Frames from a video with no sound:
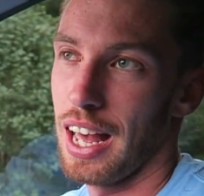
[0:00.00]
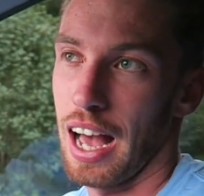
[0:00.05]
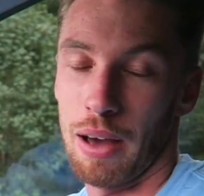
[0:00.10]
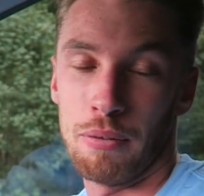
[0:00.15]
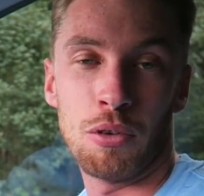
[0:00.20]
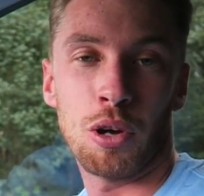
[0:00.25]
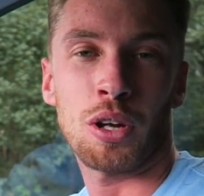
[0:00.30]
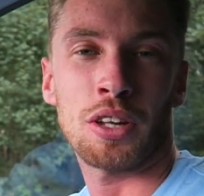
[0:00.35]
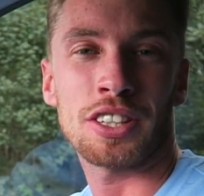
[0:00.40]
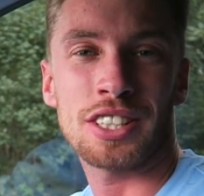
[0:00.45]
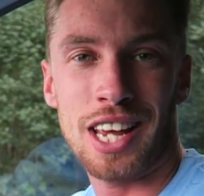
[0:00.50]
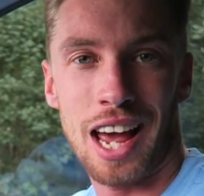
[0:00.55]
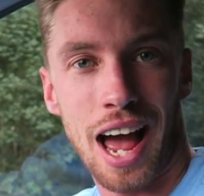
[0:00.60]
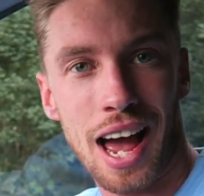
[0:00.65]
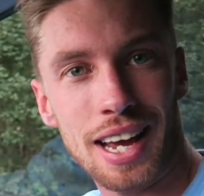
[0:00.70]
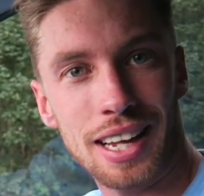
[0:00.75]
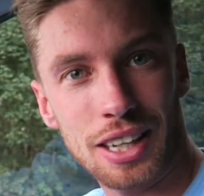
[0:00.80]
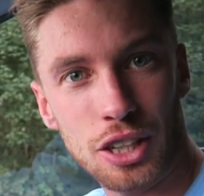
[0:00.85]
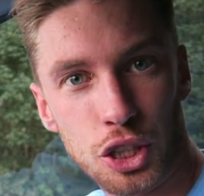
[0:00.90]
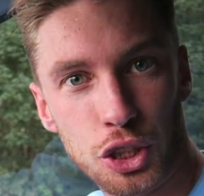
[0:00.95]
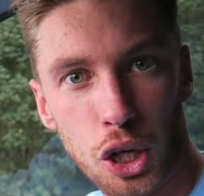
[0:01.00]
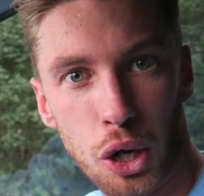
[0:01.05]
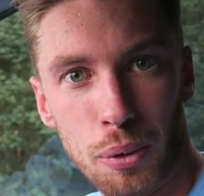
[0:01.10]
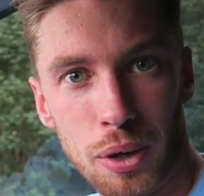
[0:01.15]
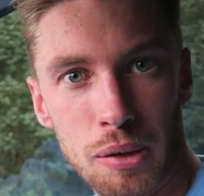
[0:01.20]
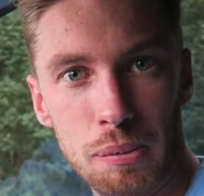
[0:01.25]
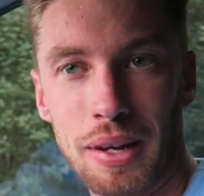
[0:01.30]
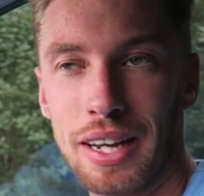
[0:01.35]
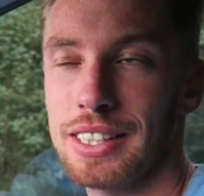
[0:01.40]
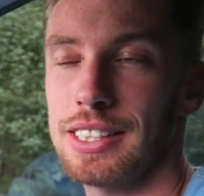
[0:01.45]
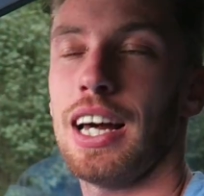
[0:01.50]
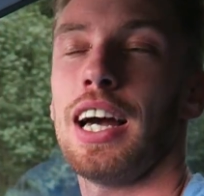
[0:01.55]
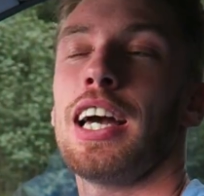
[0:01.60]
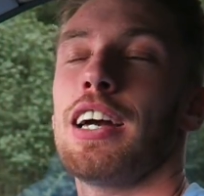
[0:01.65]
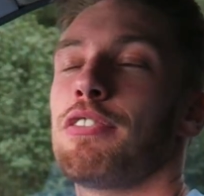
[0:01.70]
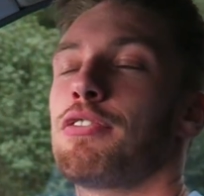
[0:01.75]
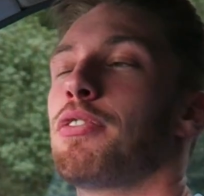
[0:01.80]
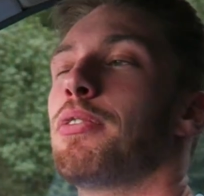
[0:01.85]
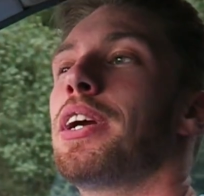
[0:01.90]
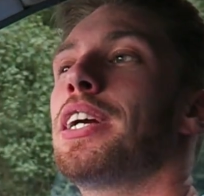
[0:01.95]
I'm not entirely sure what it means. I
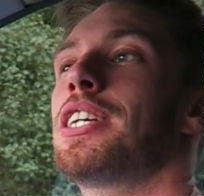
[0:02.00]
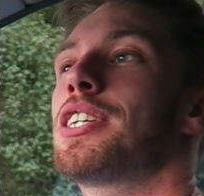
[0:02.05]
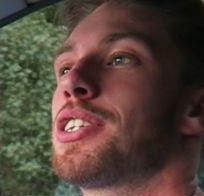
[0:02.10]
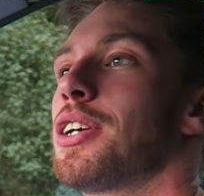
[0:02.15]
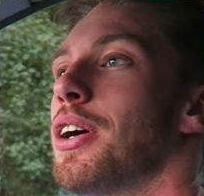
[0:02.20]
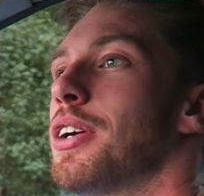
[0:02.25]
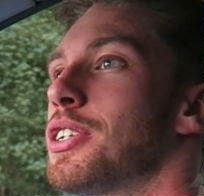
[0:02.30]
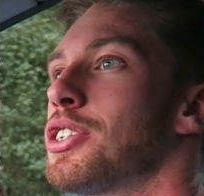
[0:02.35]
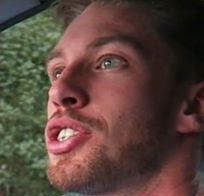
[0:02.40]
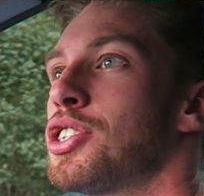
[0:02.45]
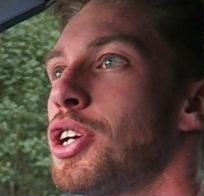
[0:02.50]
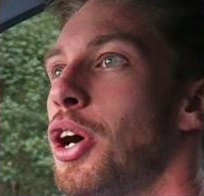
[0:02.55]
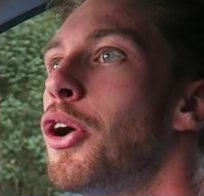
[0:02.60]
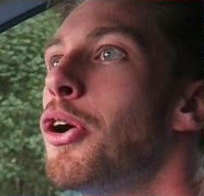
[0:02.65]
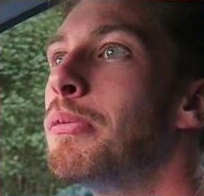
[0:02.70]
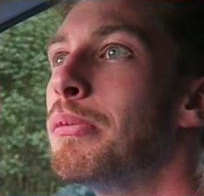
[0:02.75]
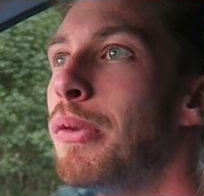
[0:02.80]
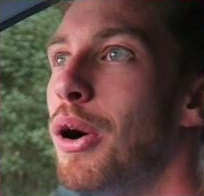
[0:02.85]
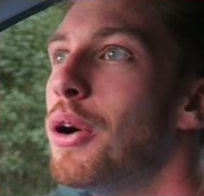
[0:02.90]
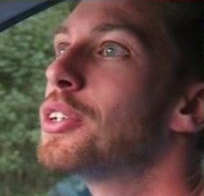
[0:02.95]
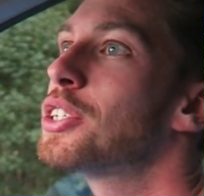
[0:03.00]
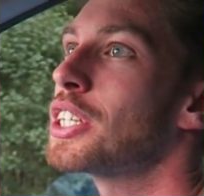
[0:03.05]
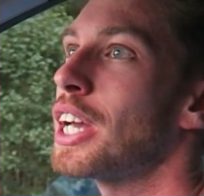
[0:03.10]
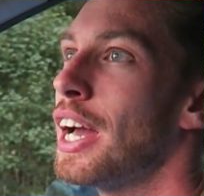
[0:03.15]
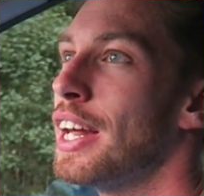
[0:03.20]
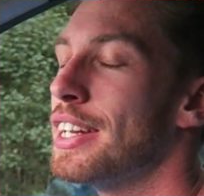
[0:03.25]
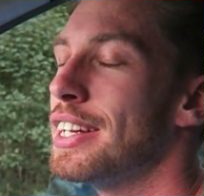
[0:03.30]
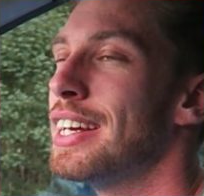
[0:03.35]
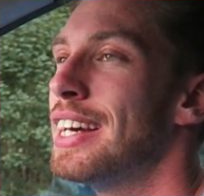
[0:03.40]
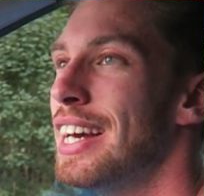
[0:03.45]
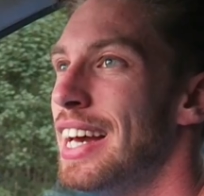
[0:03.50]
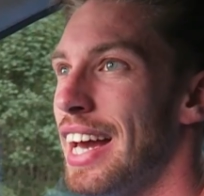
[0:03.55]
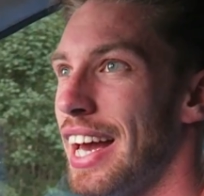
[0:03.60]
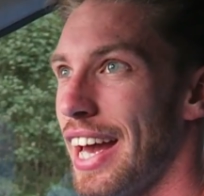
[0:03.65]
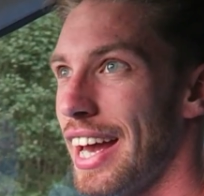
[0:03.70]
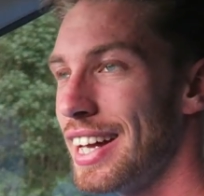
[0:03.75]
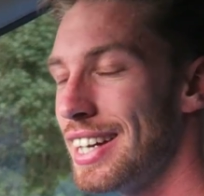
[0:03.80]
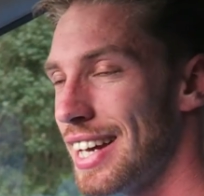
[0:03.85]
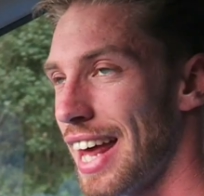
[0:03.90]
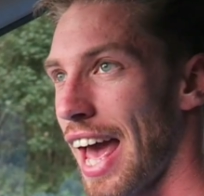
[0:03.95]
have researched so much, and
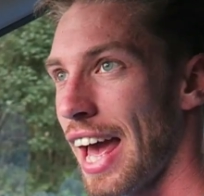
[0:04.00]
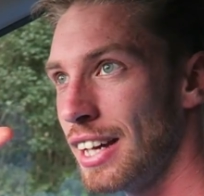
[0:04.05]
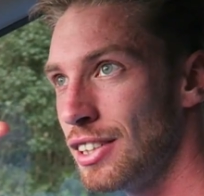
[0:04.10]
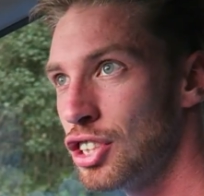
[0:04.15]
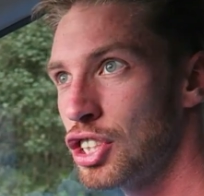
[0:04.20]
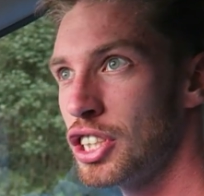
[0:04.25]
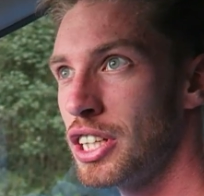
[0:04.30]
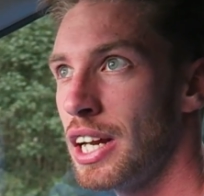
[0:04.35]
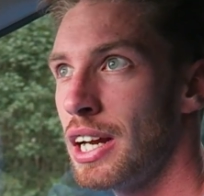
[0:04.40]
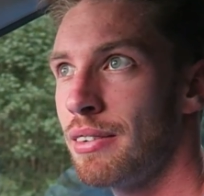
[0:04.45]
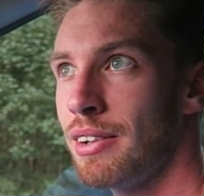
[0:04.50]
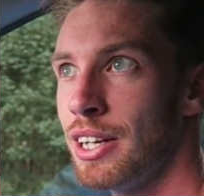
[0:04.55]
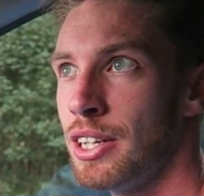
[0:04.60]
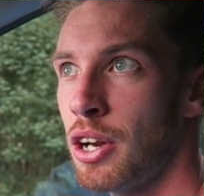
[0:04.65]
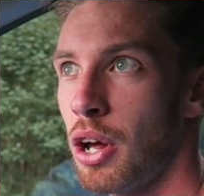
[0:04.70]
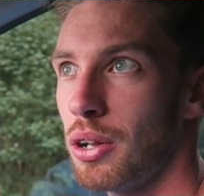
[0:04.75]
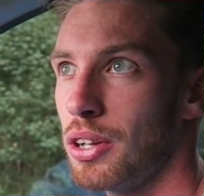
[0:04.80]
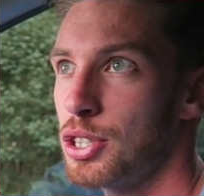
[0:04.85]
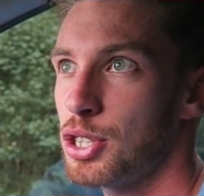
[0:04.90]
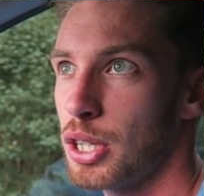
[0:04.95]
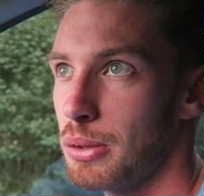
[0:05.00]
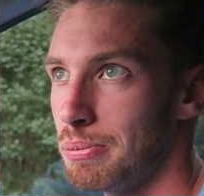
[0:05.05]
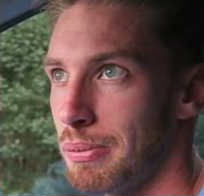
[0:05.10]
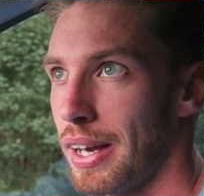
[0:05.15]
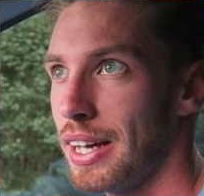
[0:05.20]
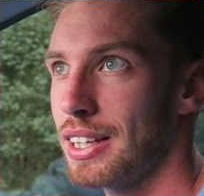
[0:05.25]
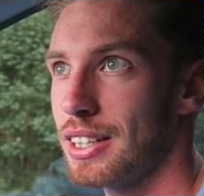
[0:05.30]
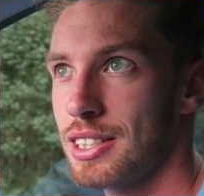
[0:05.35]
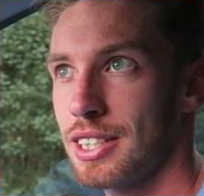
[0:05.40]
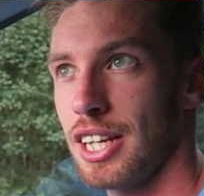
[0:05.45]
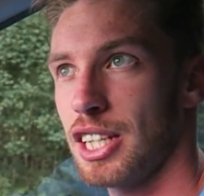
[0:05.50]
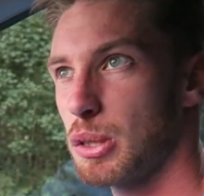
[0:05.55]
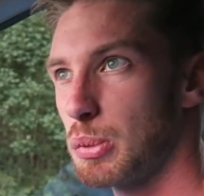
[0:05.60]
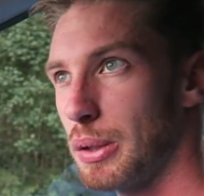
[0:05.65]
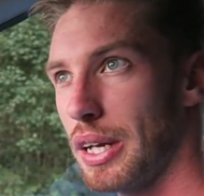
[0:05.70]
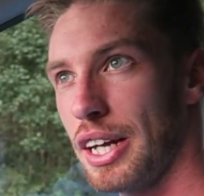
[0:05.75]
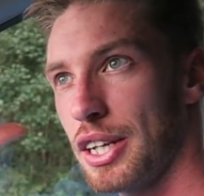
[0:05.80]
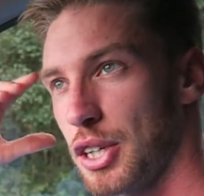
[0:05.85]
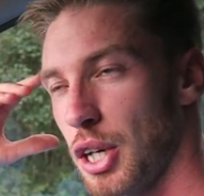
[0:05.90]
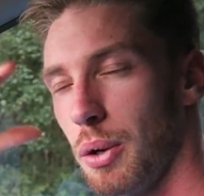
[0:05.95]
in engineering knowledge it makes sense,
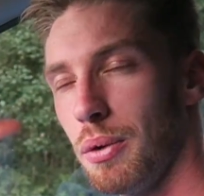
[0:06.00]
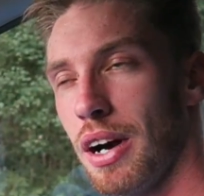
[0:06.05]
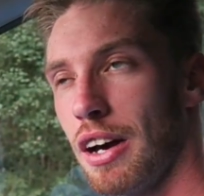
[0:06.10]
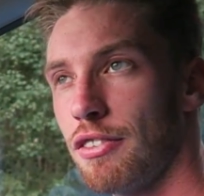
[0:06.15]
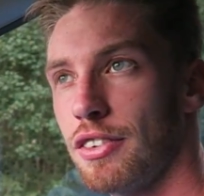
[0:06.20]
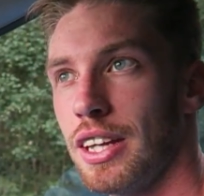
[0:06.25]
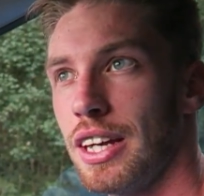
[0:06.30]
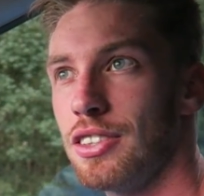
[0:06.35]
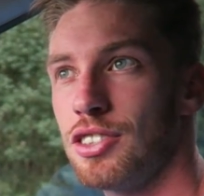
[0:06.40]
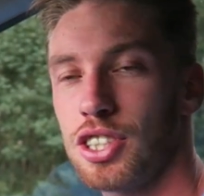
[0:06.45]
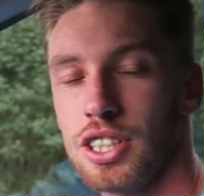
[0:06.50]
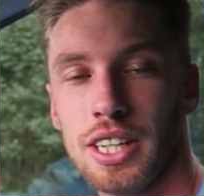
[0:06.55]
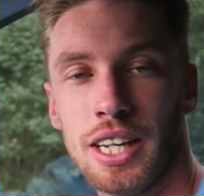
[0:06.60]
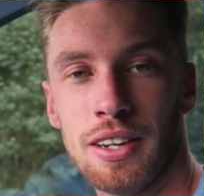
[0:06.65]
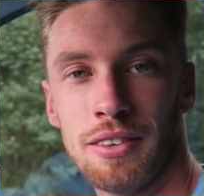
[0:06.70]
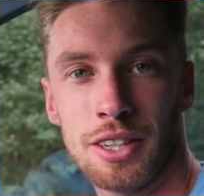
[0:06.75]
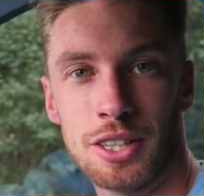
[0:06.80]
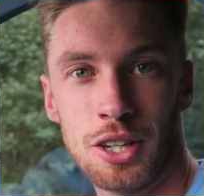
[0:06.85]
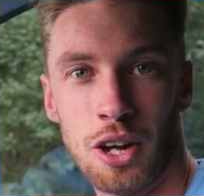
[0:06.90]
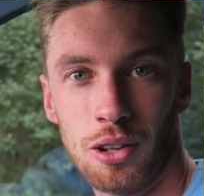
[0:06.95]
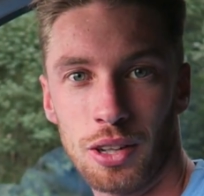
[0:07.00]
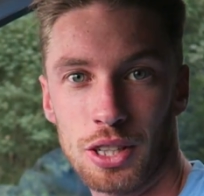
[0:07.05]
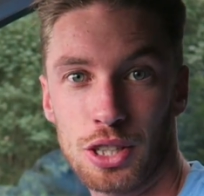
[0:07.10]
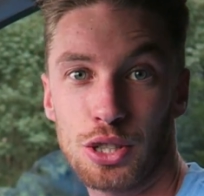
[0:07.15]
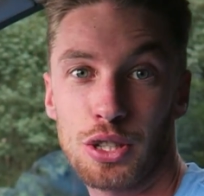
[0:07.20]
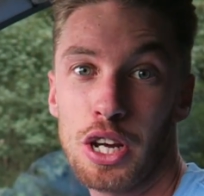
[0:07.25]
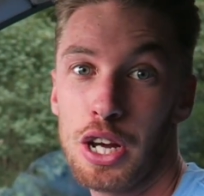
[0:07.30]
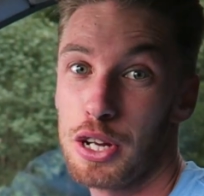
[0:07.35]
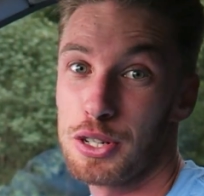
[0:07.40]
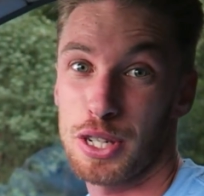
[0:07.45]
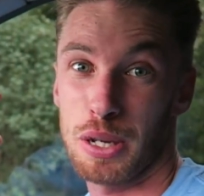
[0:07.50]
but I don't have the engineering knowledge.